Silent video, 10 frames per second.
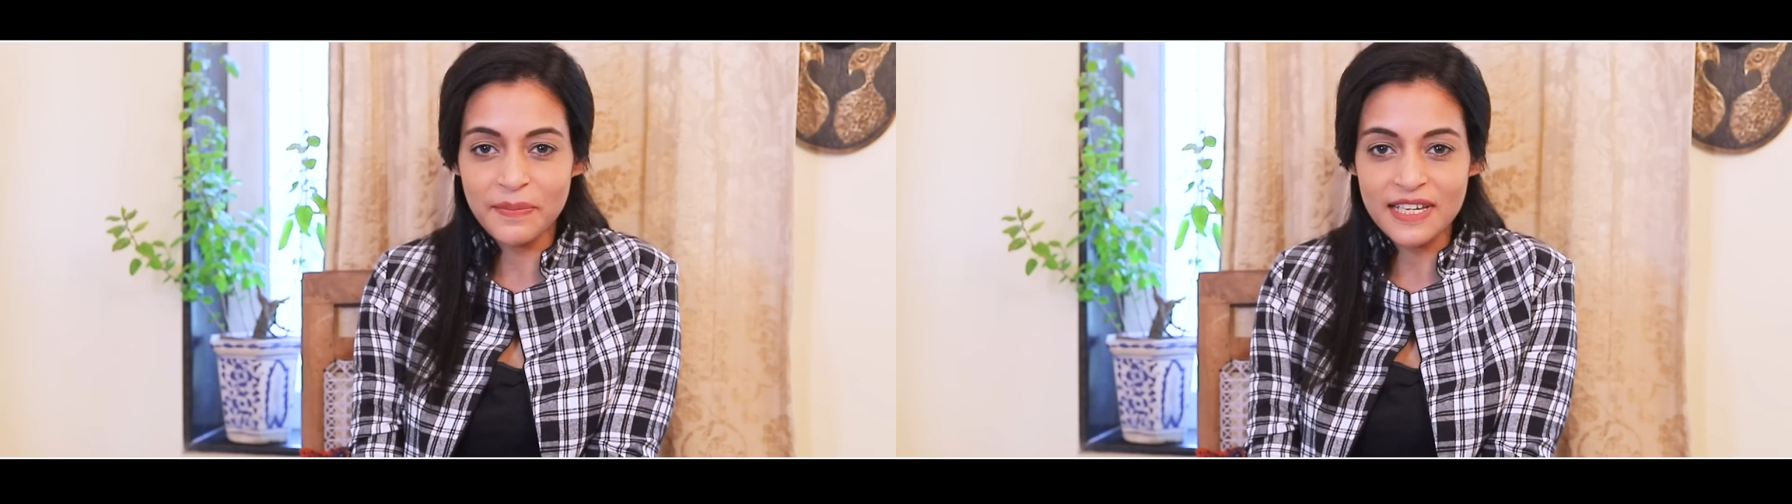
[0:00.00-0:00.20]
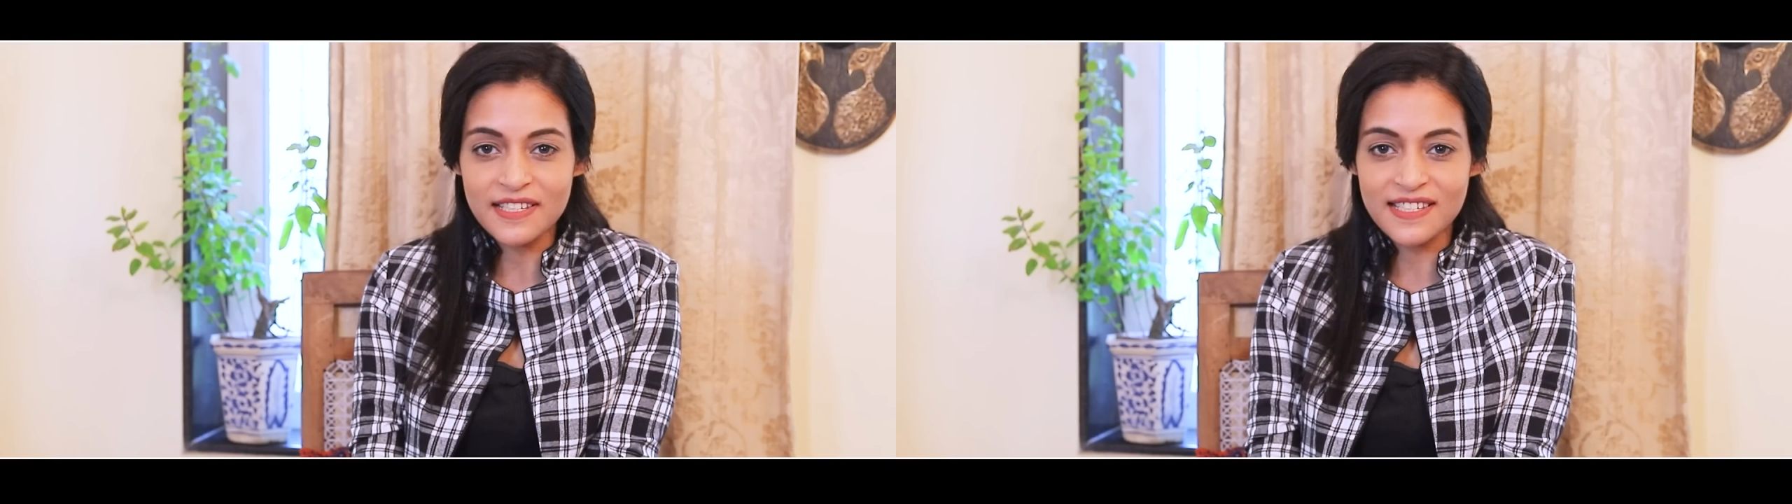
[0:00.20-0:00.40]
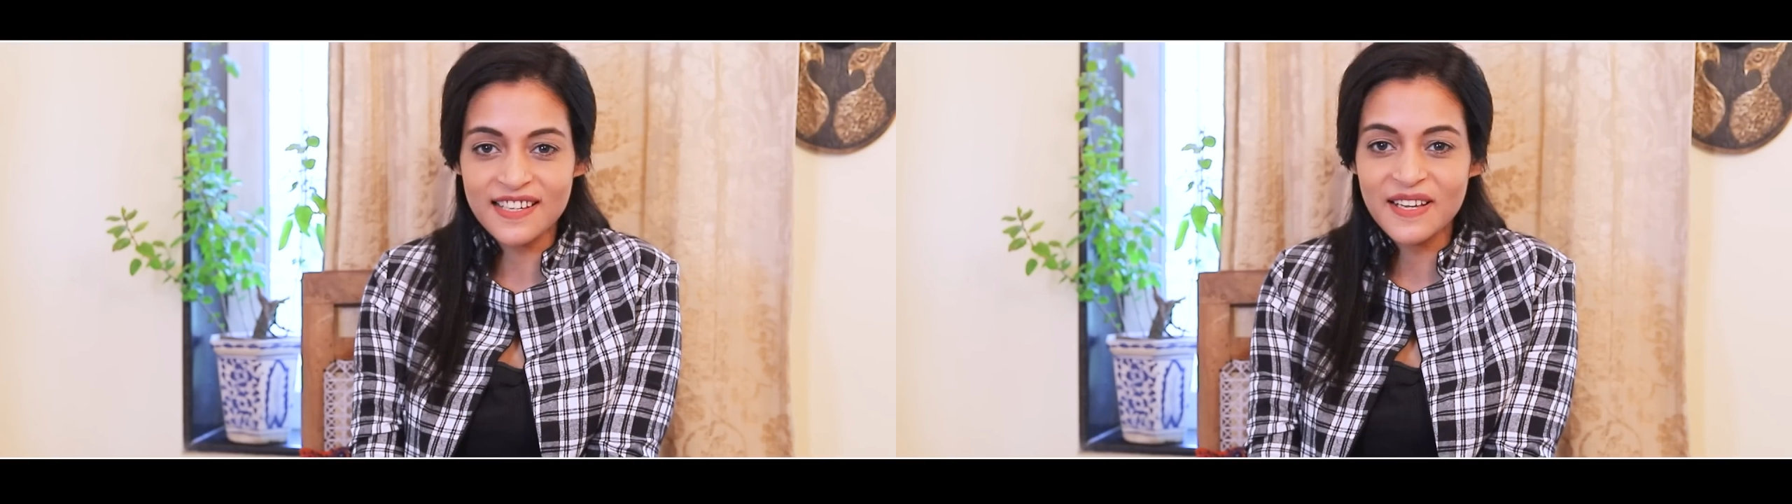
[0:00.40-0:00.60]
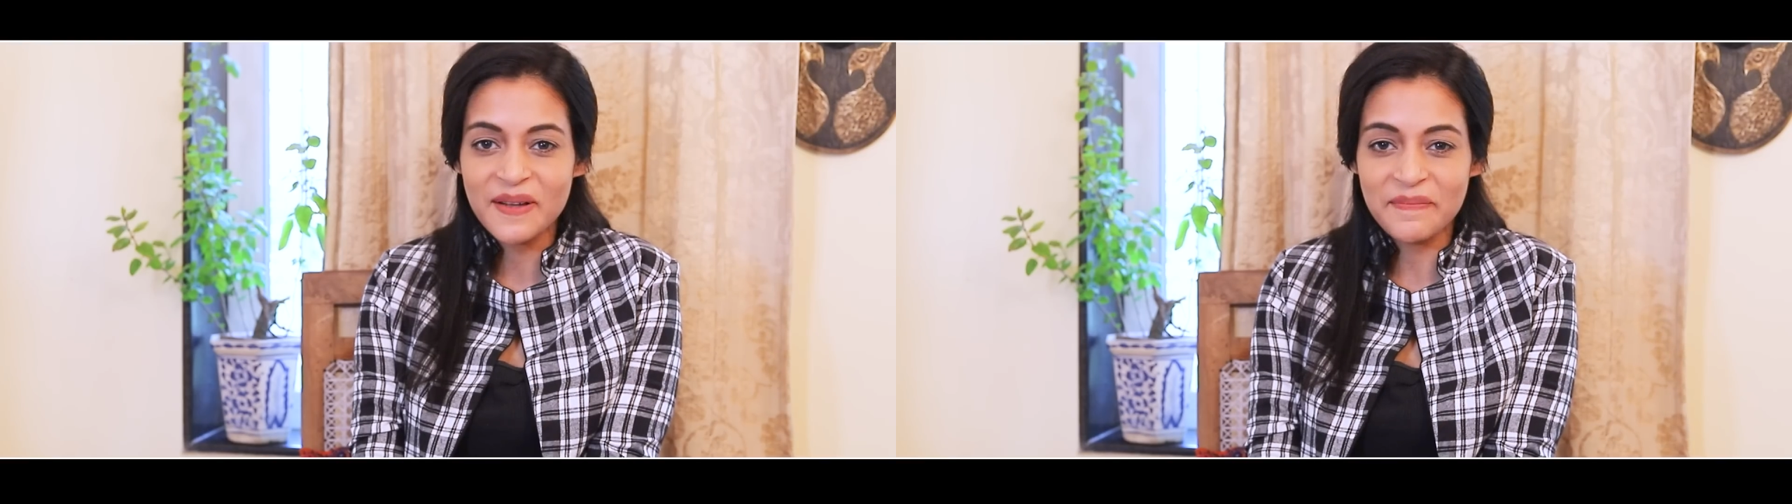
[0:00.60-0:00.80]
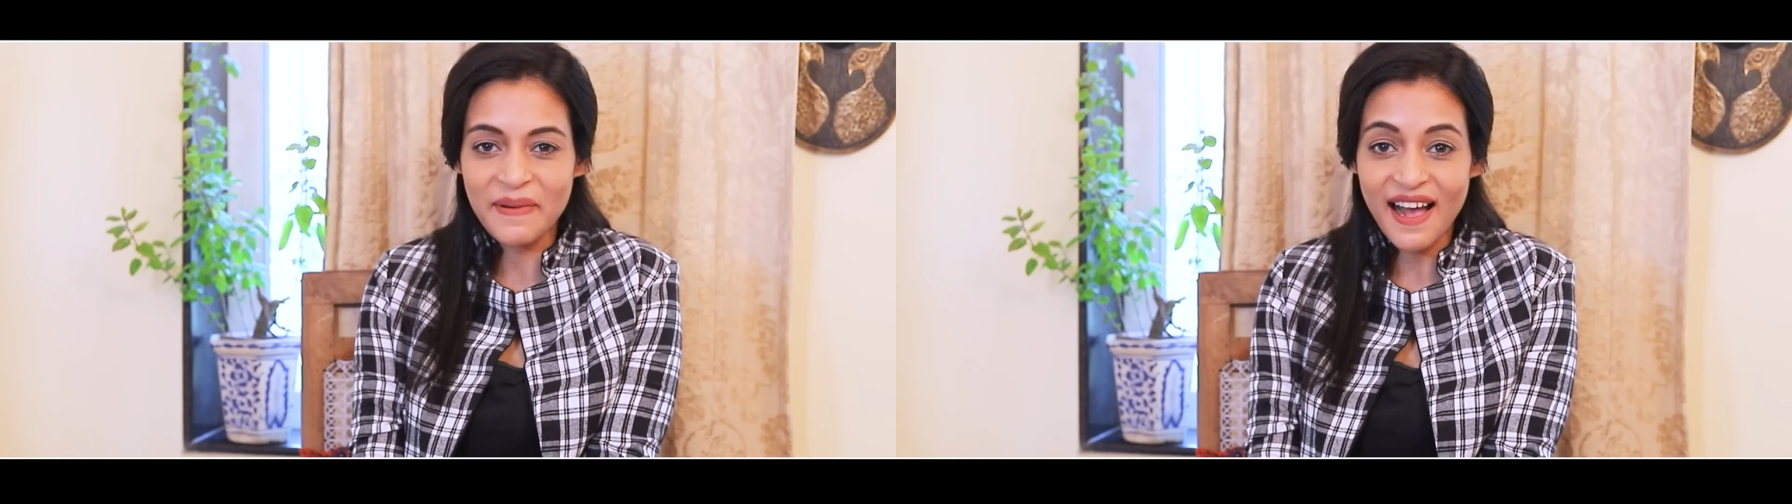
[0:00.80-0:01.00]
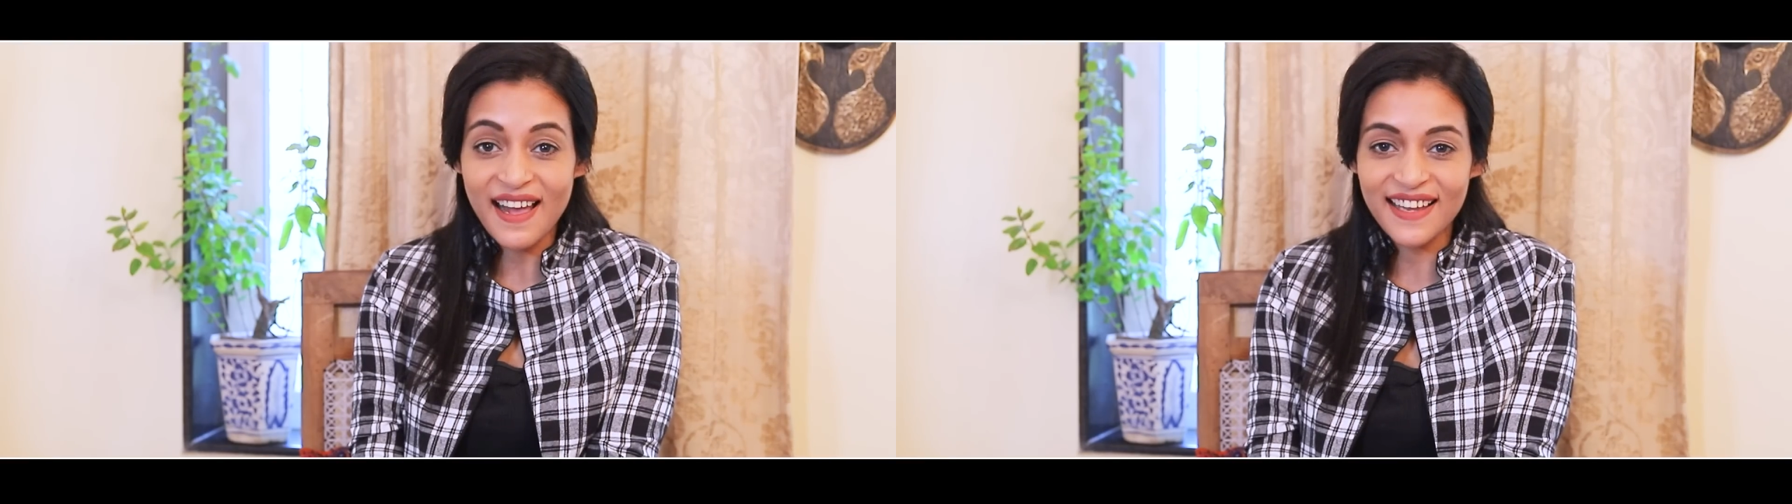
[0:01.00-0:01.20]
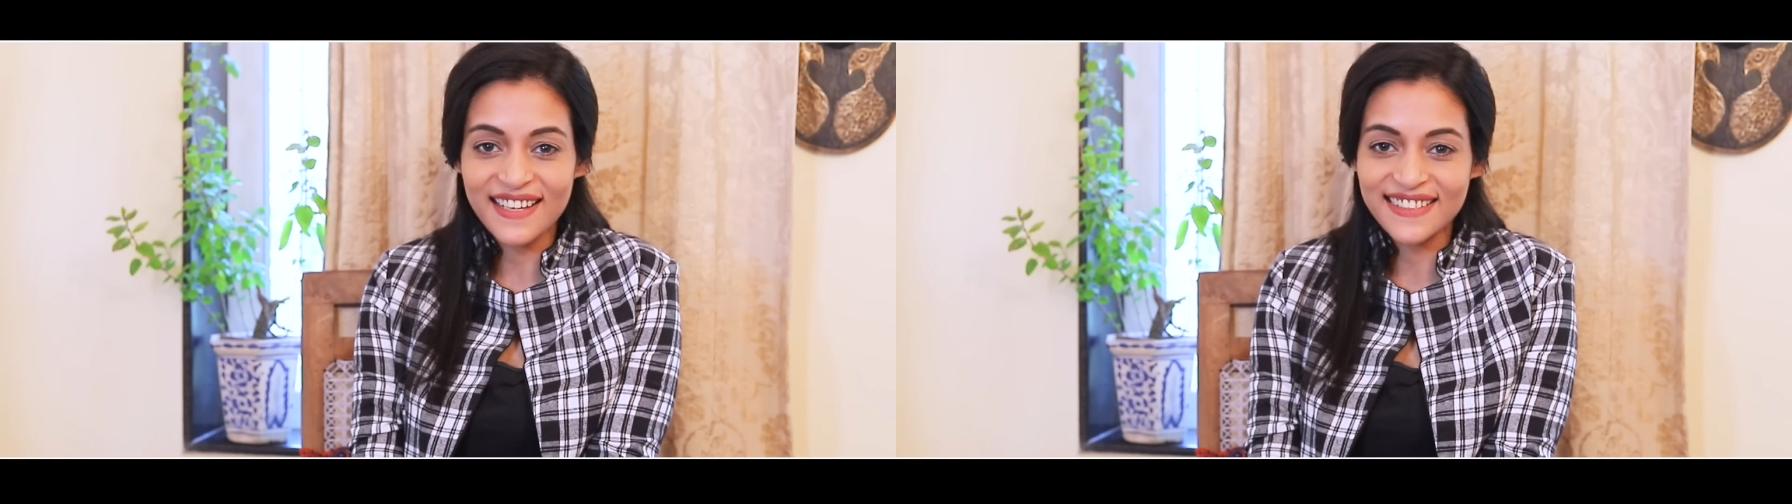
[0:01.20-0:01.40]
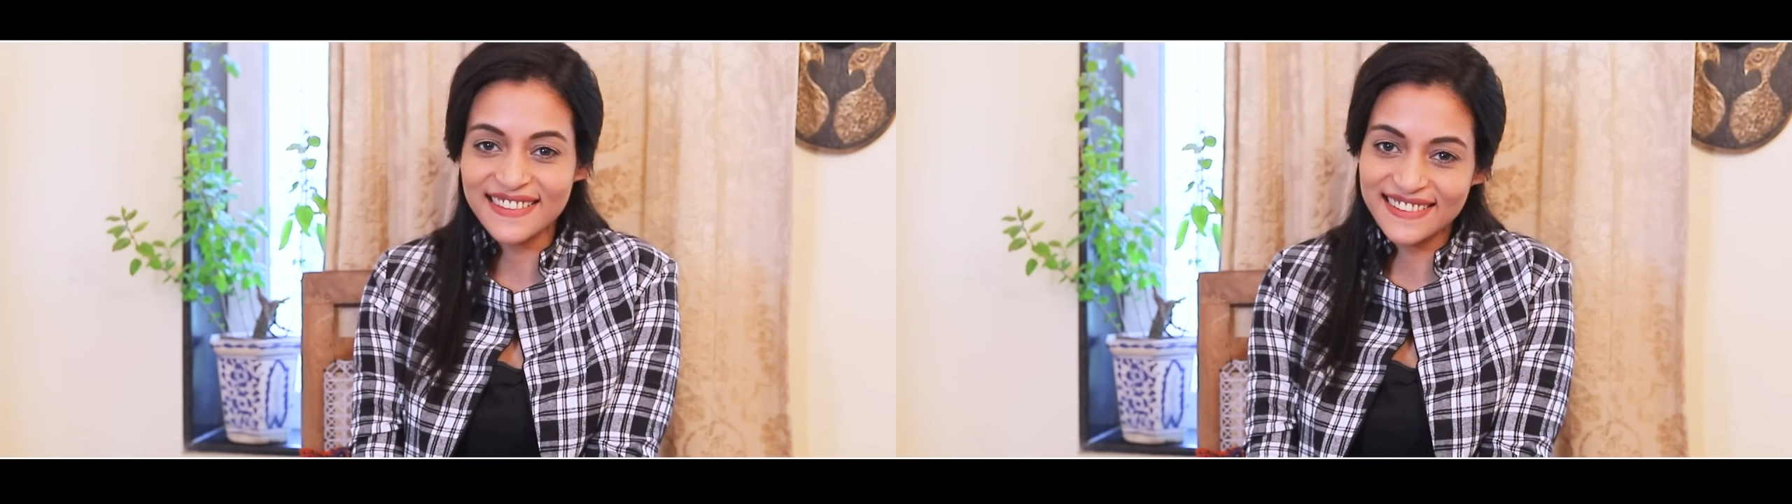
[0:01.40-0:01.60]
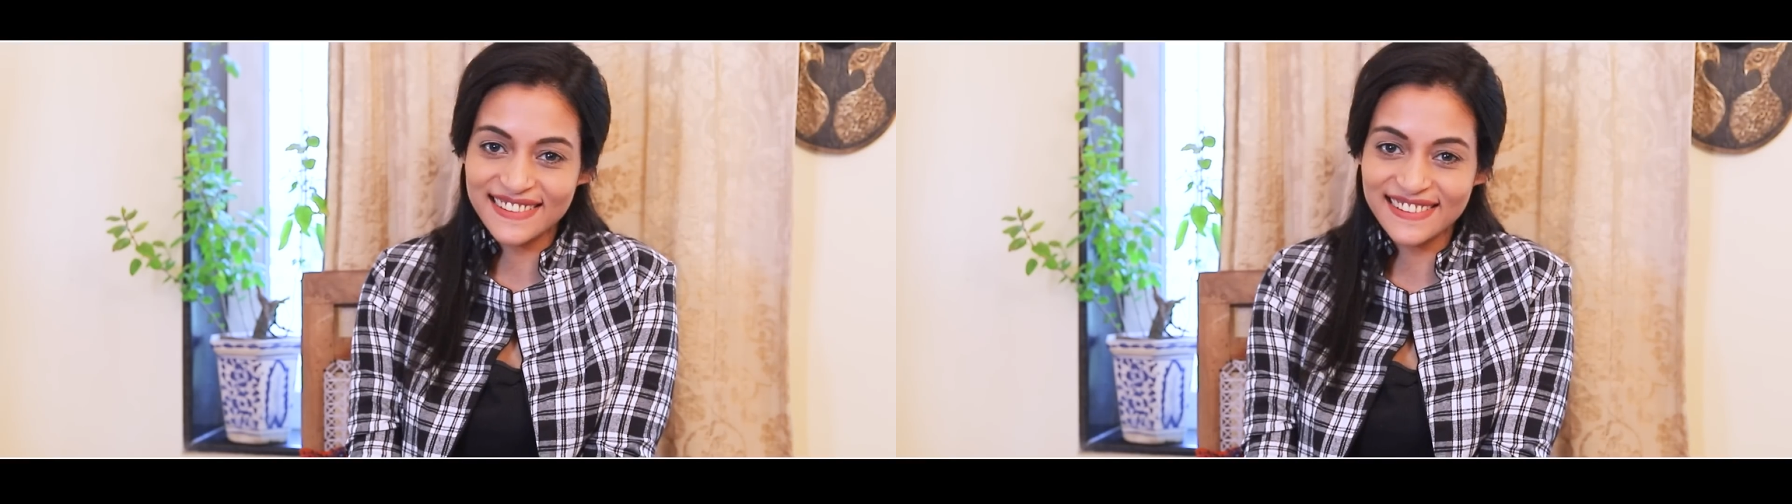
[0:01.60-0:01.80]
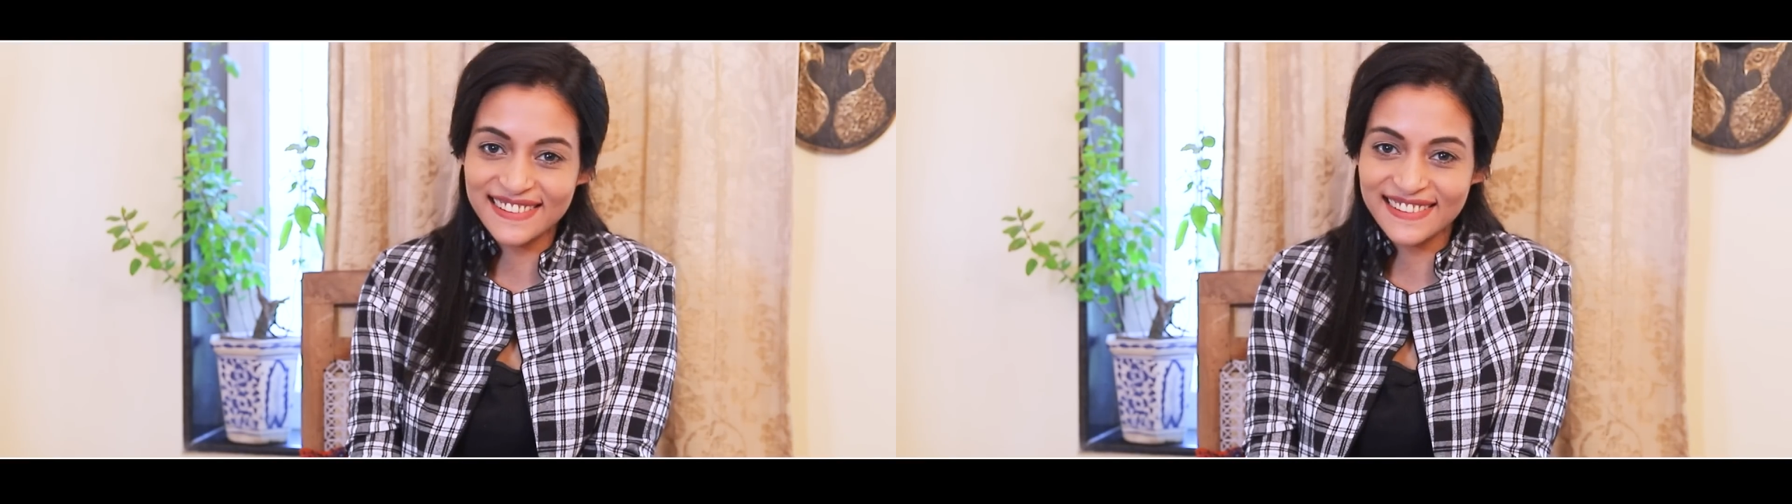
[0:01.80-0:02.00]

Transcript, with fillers: peace. Bye.